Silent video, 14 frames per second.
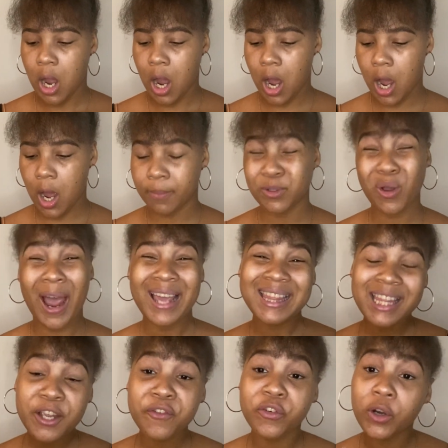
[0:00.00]
So I
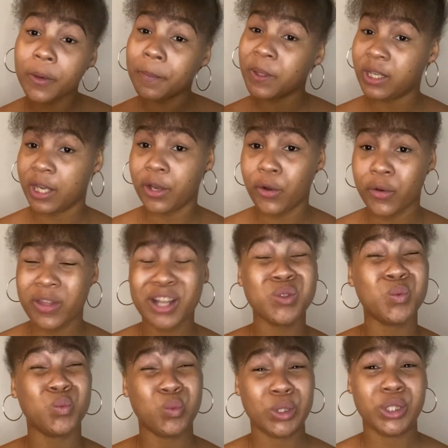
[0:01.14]
think for a beginner, that's
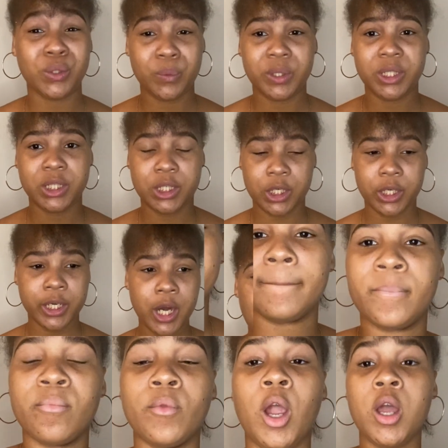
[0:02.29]
really, really good.
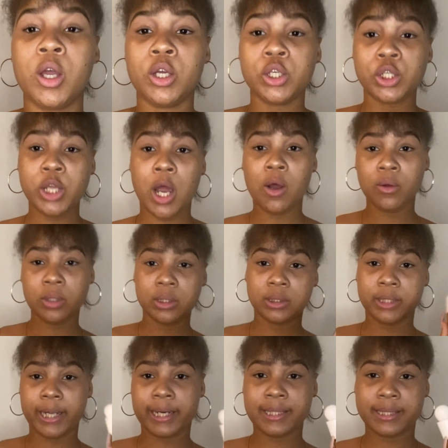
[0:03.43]
So,
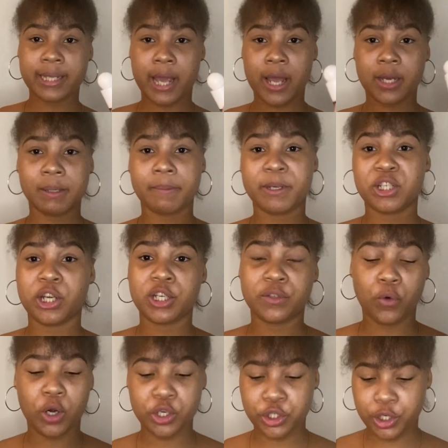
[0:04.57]
like I said, my shade is
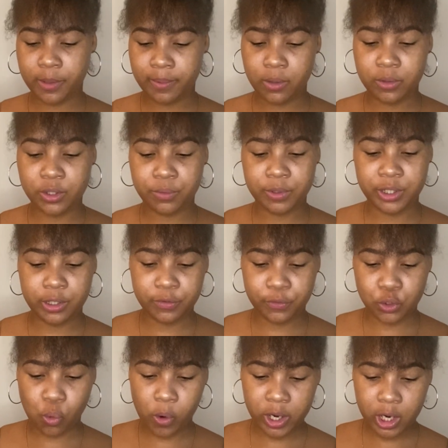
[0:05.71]
400W. This retails for
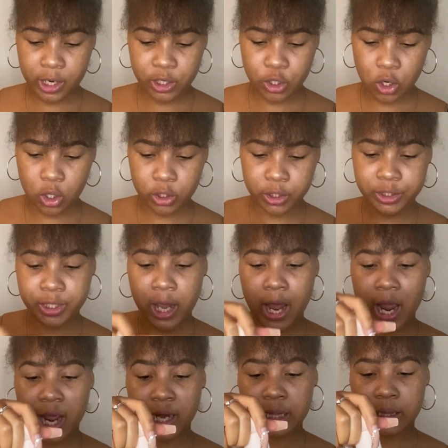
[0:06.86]
$29,
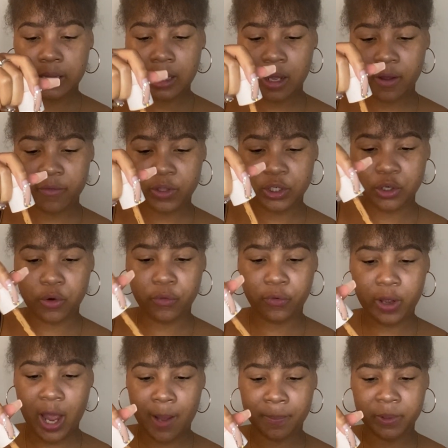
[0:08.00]
and I love the doe foot
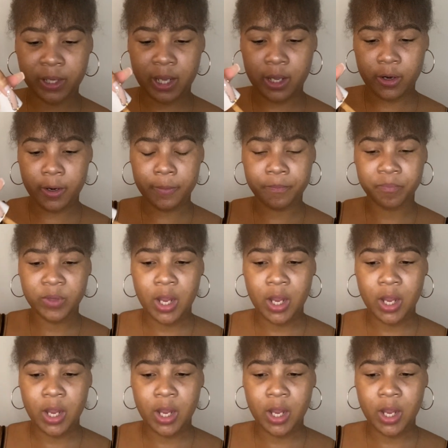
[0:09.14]
applicator.